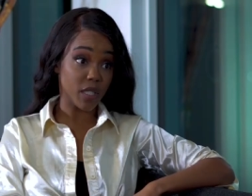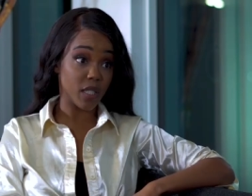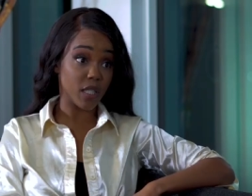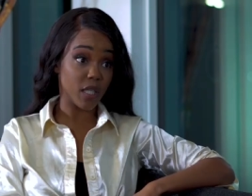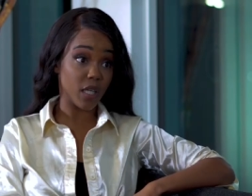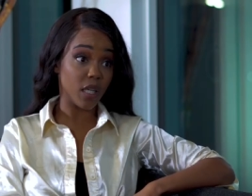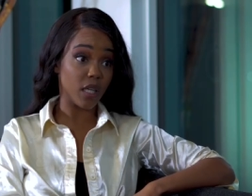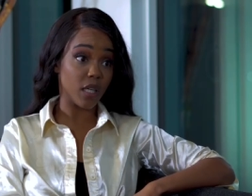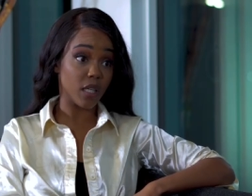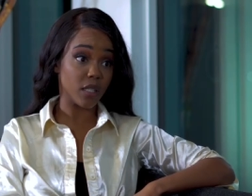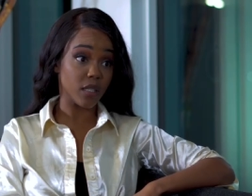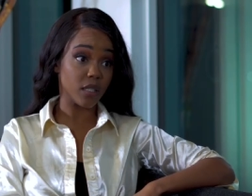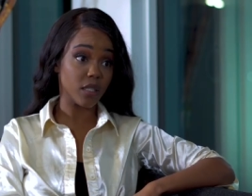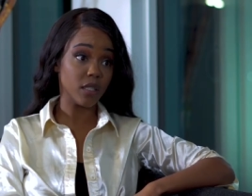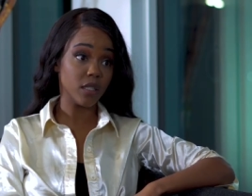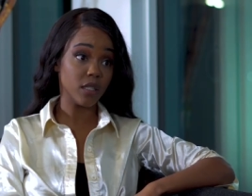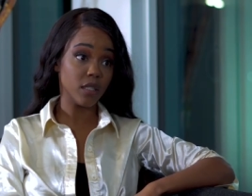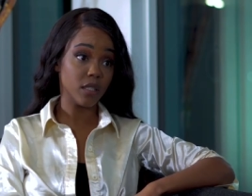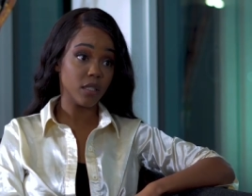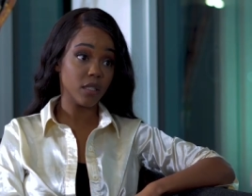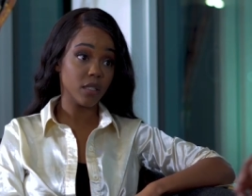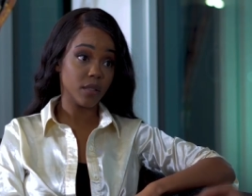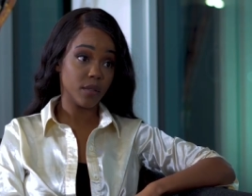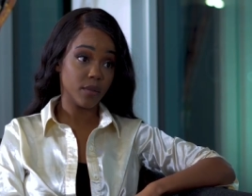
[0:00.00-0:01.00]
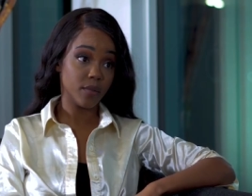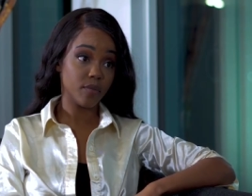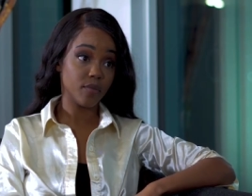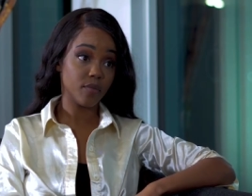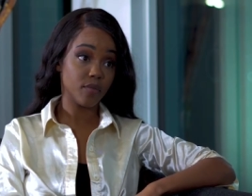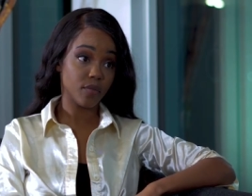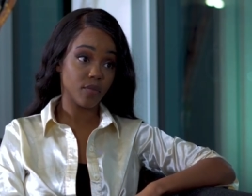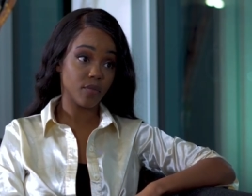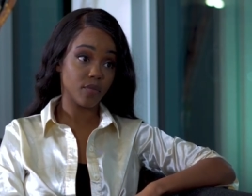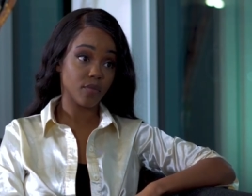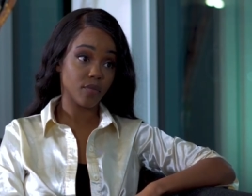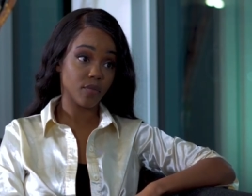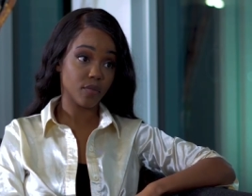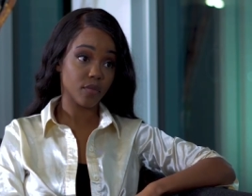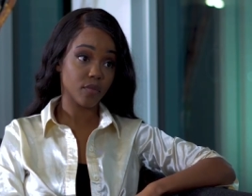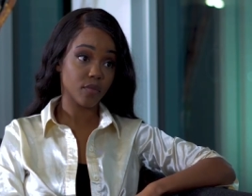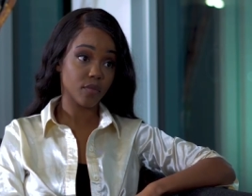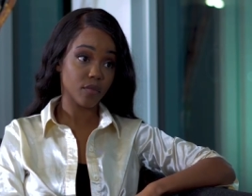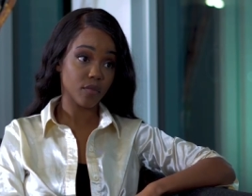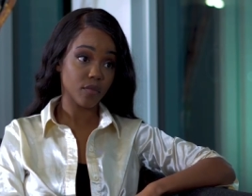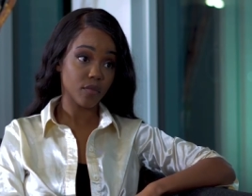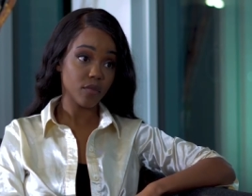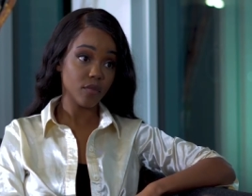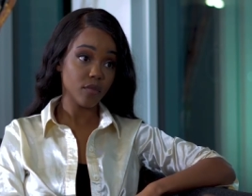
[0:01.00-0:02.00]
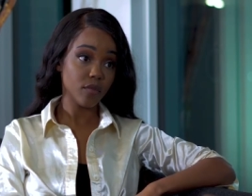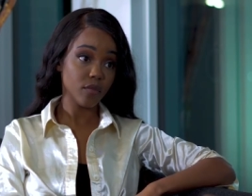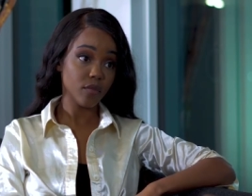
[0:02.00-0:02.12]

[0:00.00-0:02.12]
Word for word: things. city. Yes. Like